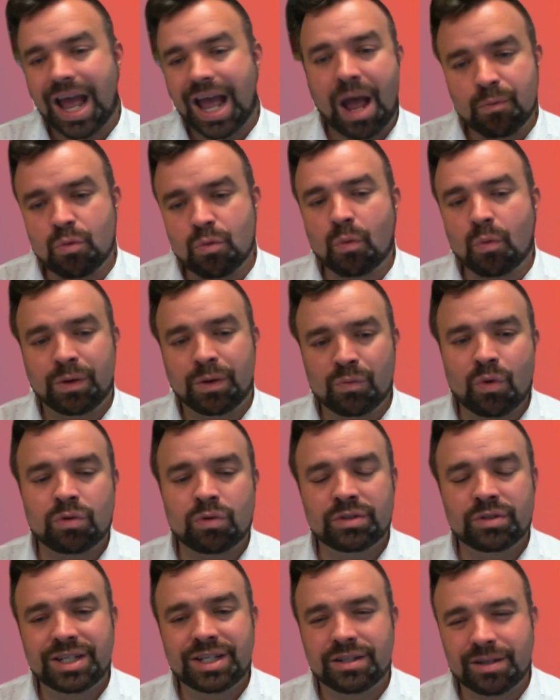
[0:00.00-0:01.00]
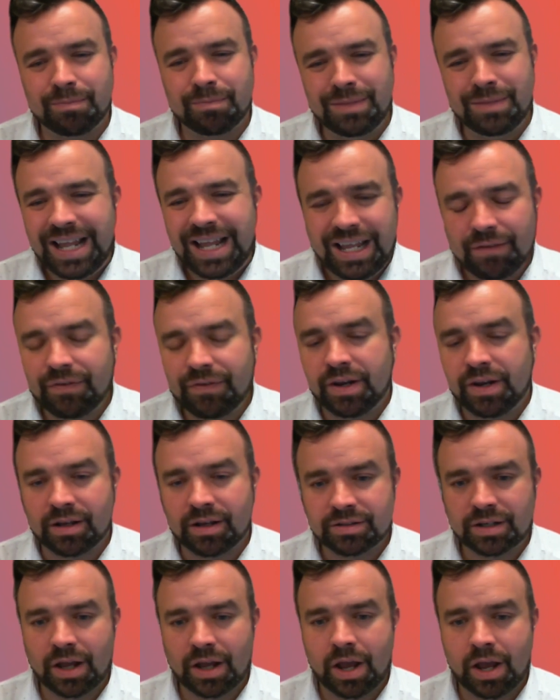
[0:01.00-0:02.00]
And what we want is them leaving
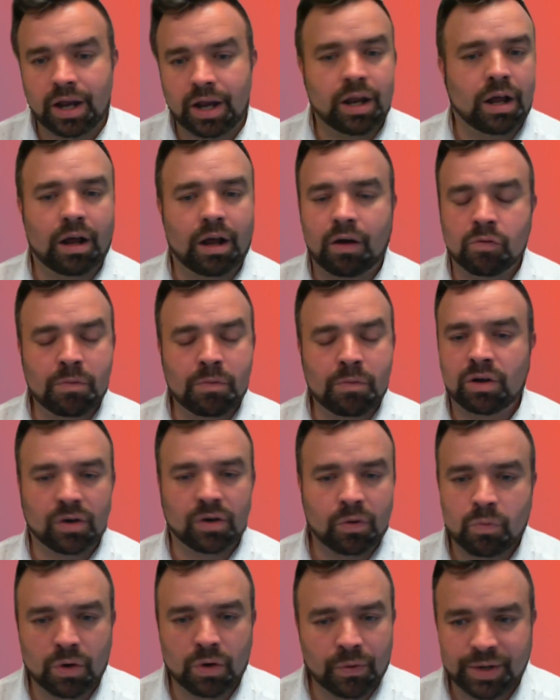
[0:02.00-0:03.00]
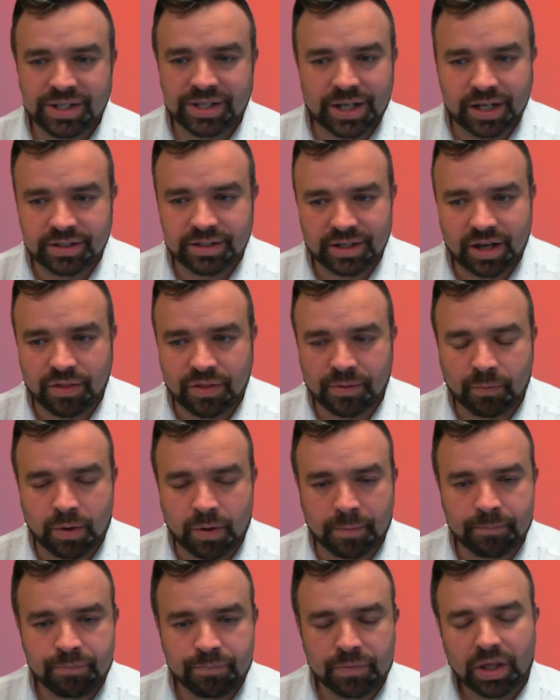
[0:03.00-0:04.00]
us going, oh my God, I want to attend another
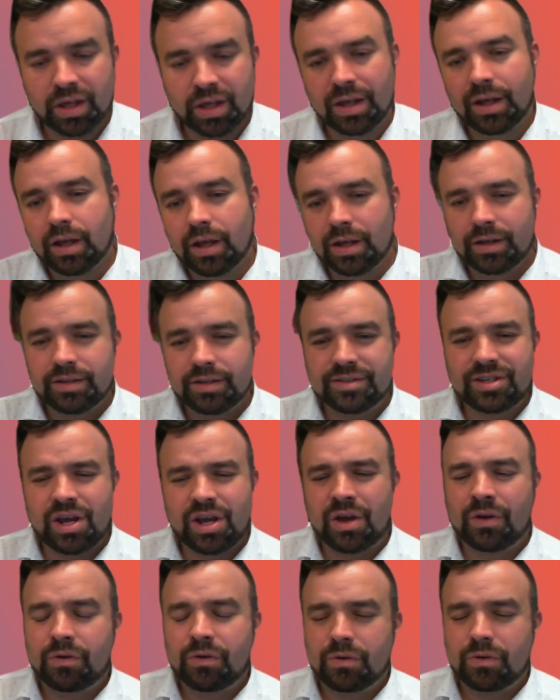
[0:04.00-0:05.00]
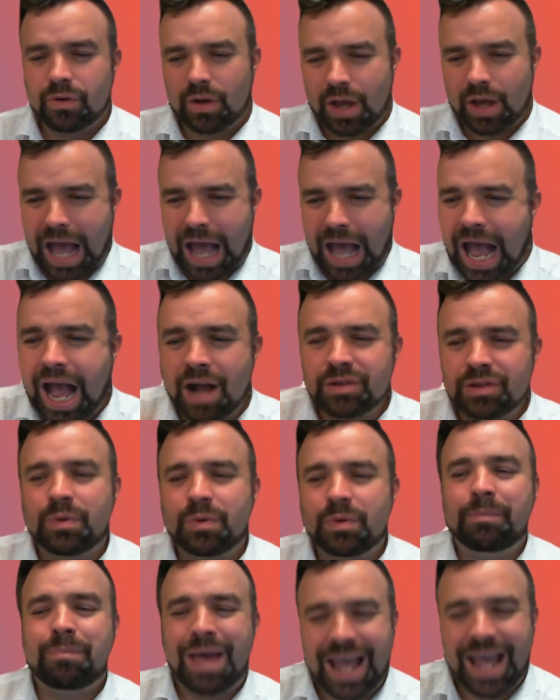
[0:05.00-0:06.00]
one. So how do
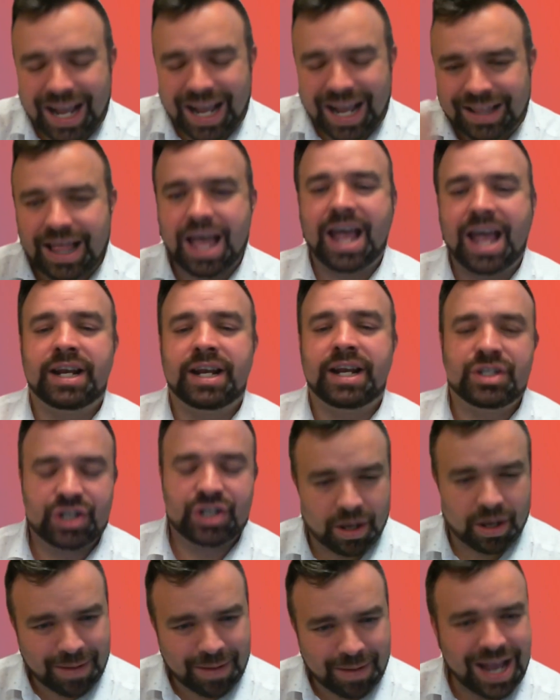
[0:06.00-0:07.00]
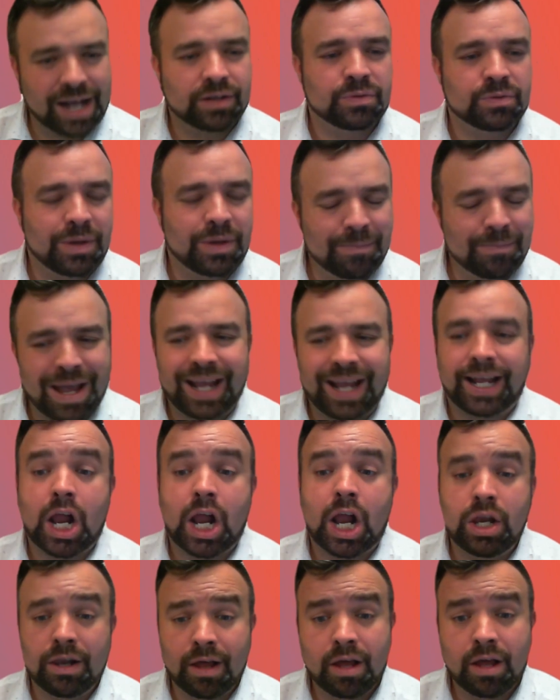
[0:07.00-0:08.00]
we pick that energy up? How do we make
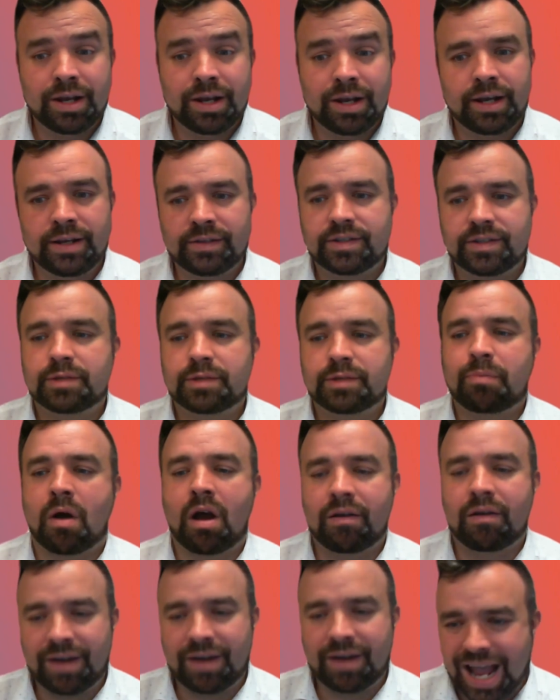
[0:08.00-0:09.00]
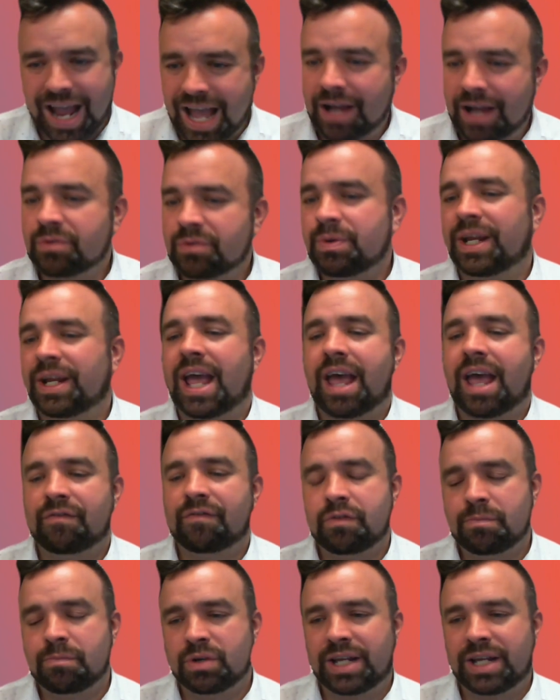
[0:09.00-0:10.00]
learning inspiring? How do we get
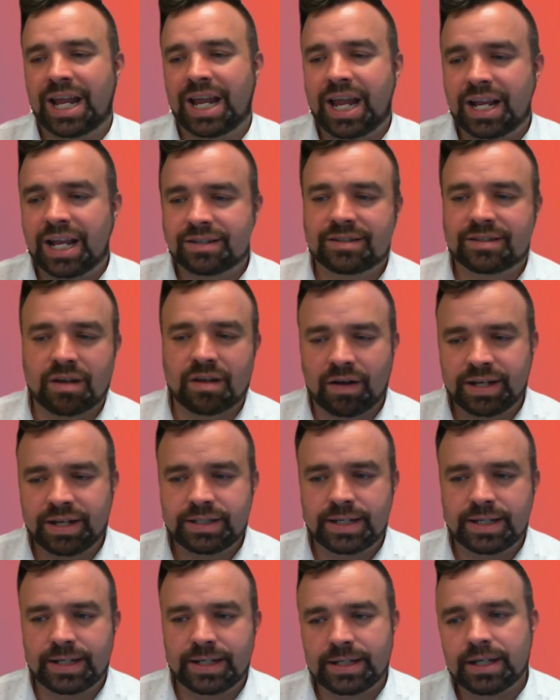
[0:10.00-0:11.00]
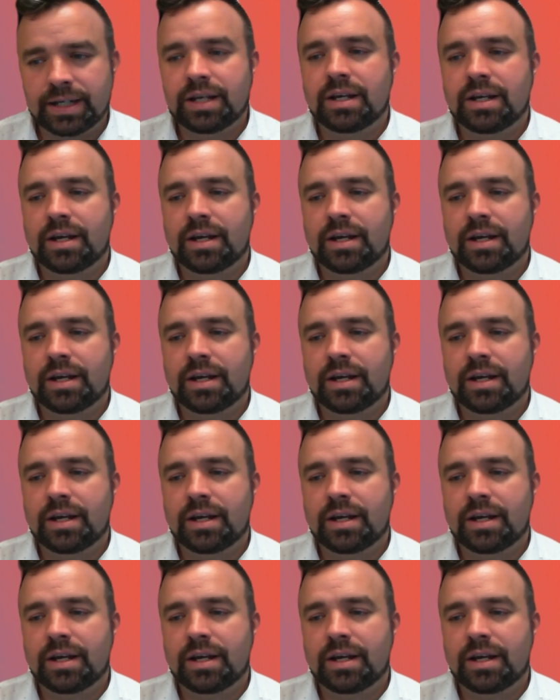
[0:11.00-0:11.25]
everybody excited?